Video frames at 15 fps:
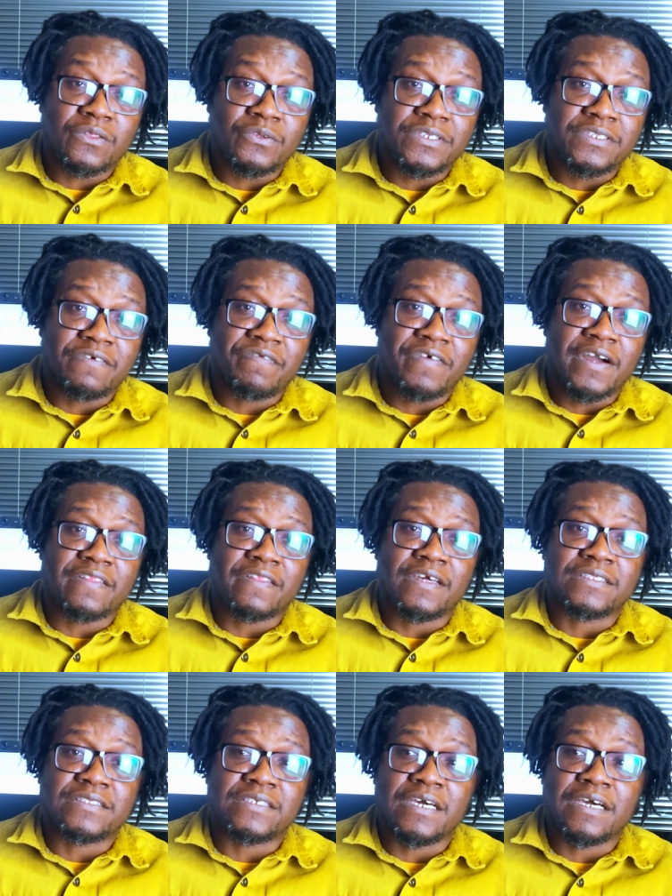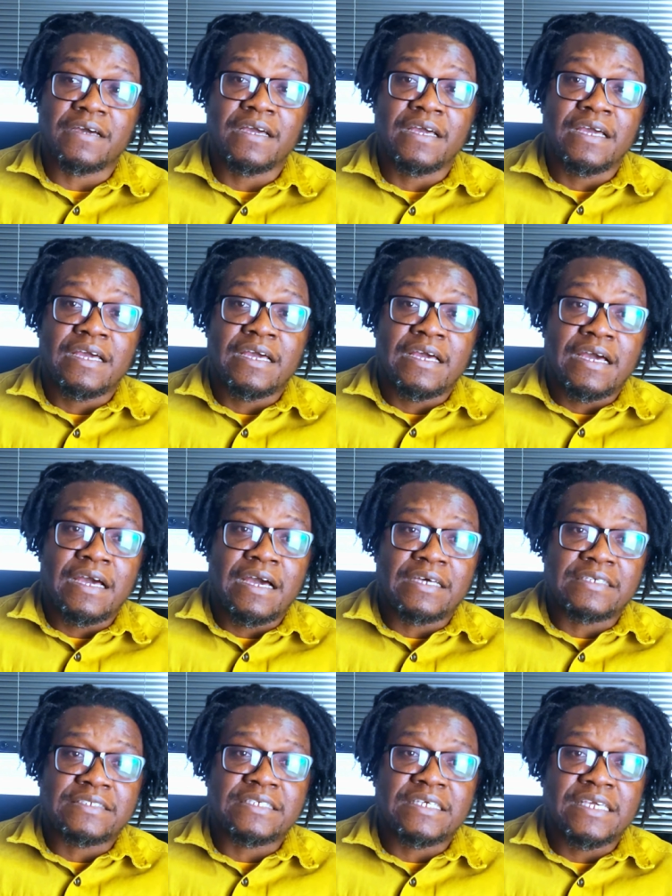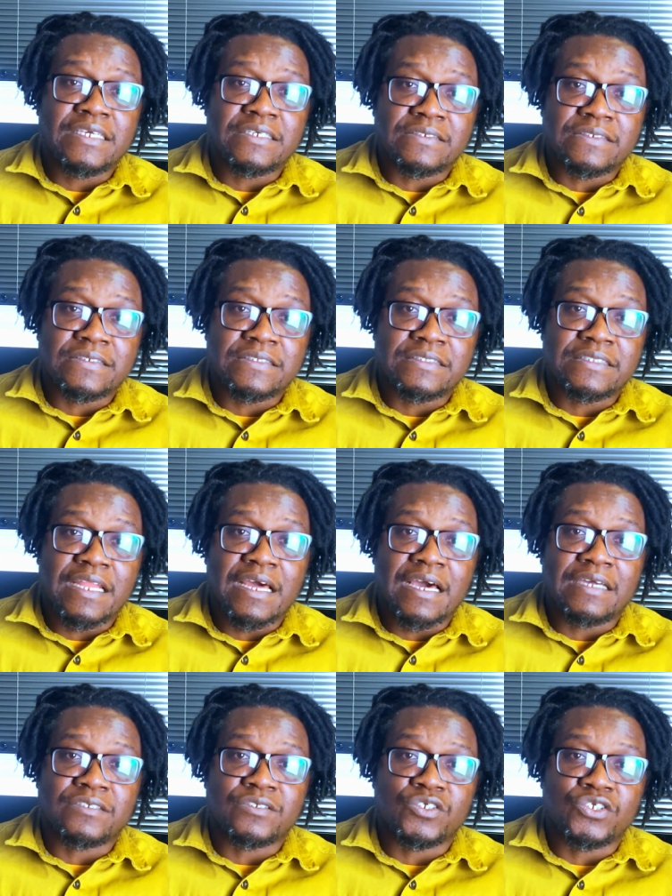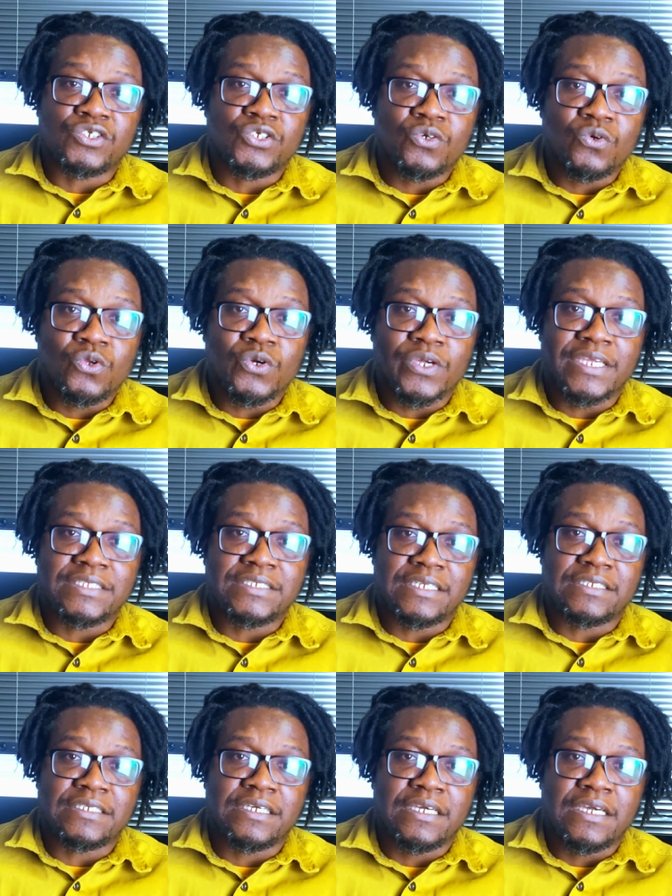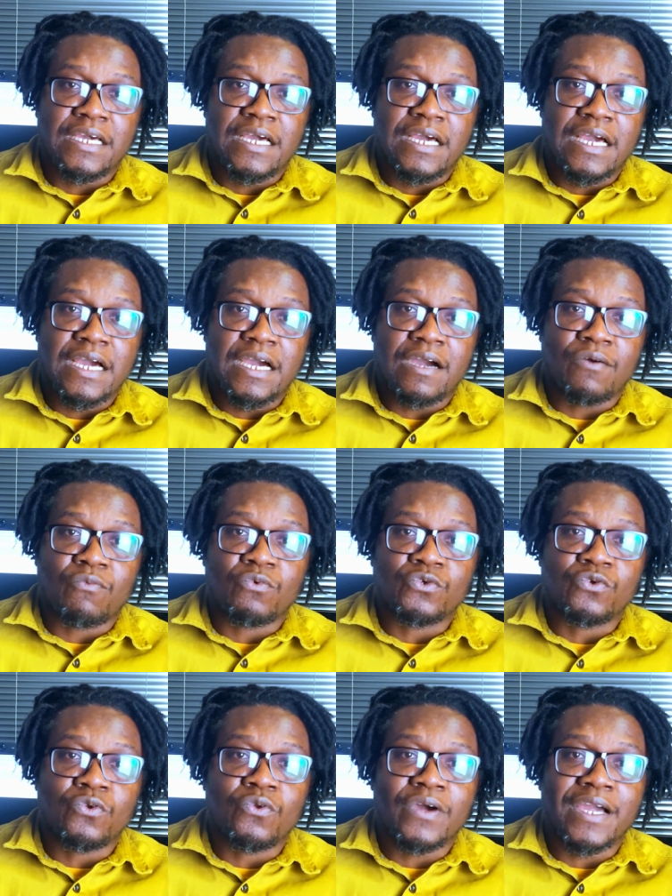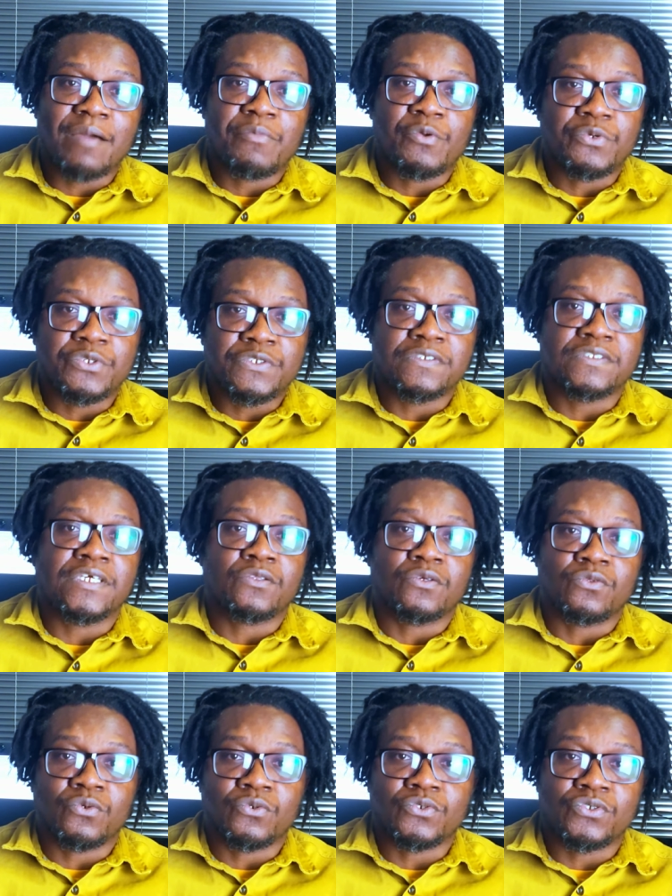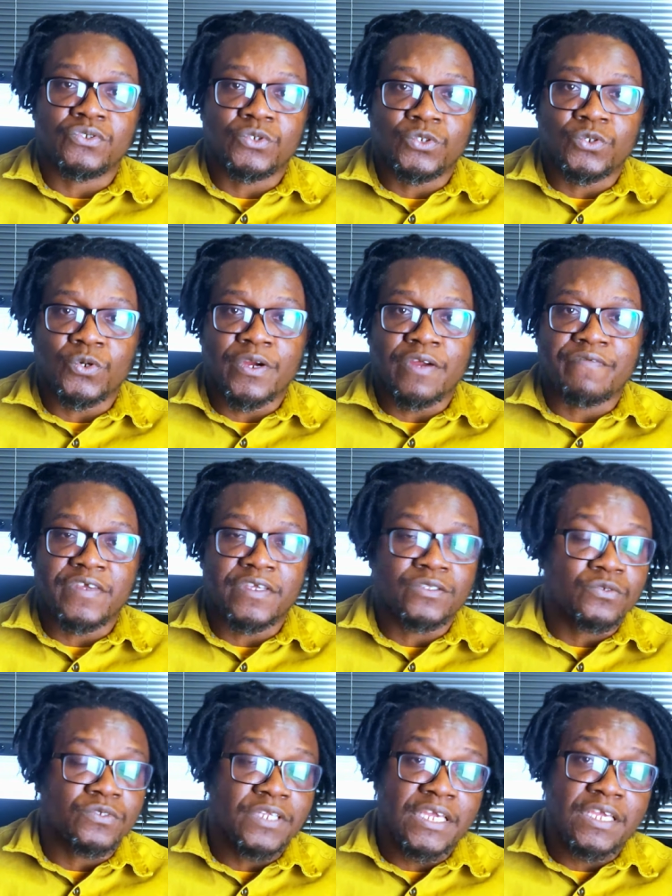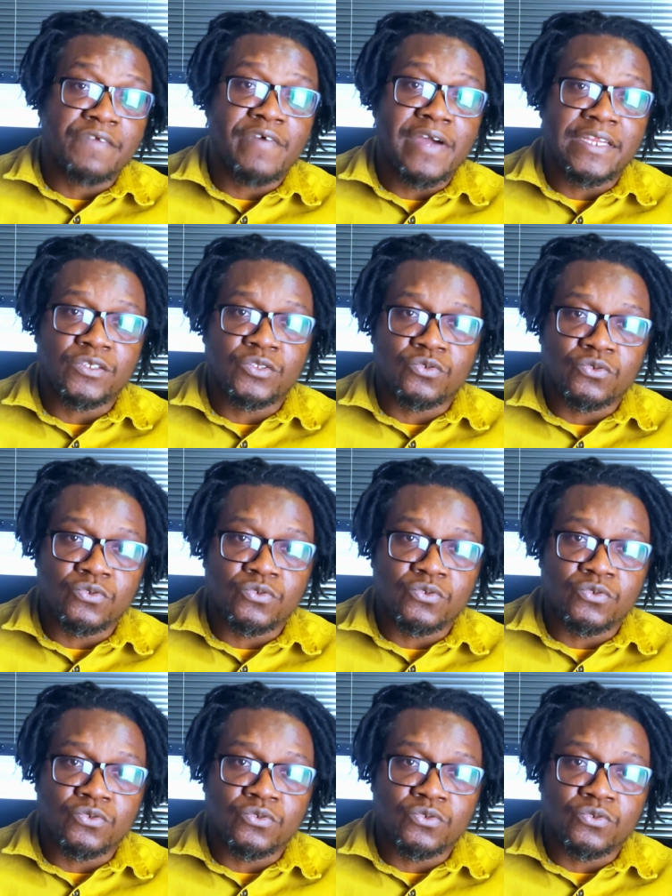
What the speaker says: including the fact that skills that are geolocated will no longer be restricted to those geography. Today, if I need